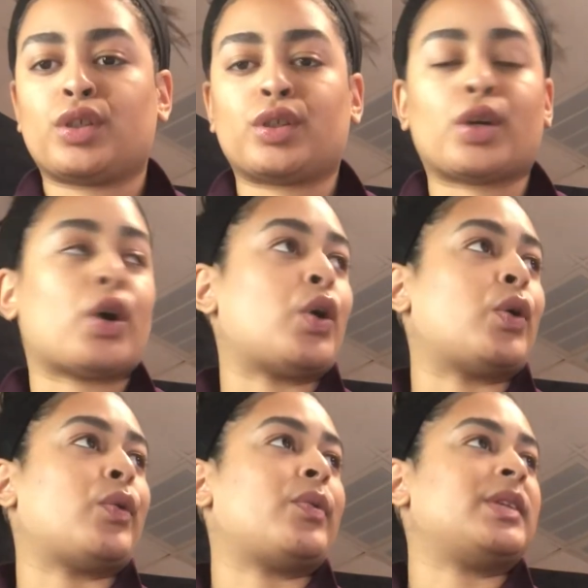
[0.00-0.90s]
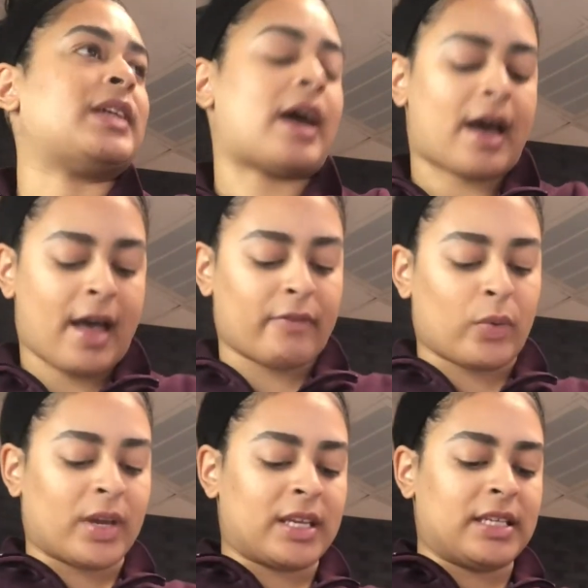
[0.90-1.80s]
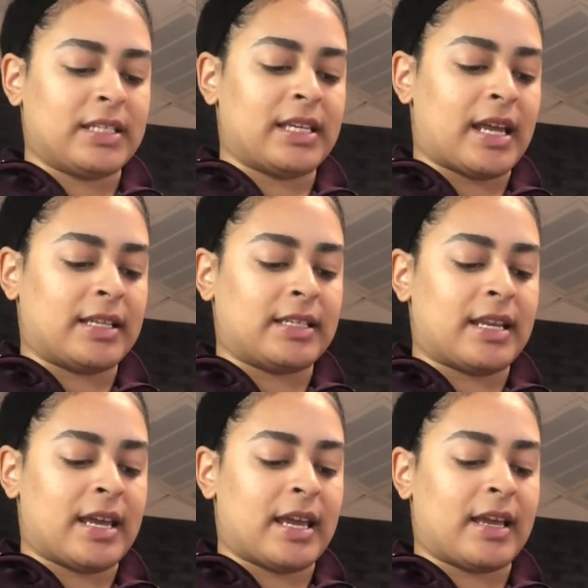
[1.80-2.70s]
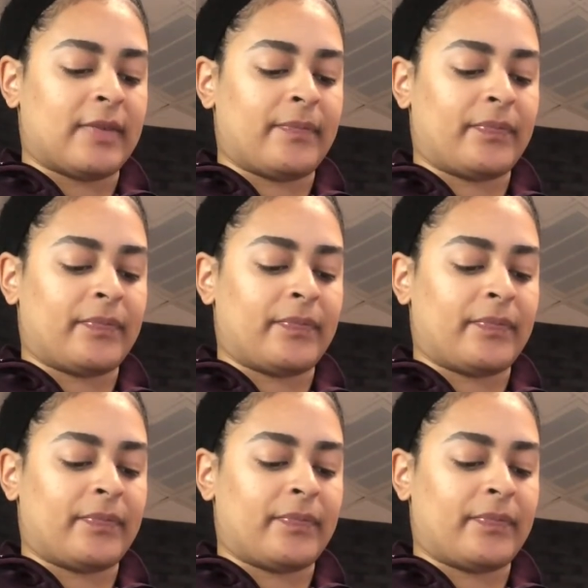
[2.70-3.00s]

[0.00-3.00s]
So yeah, I have a quick and easy day today.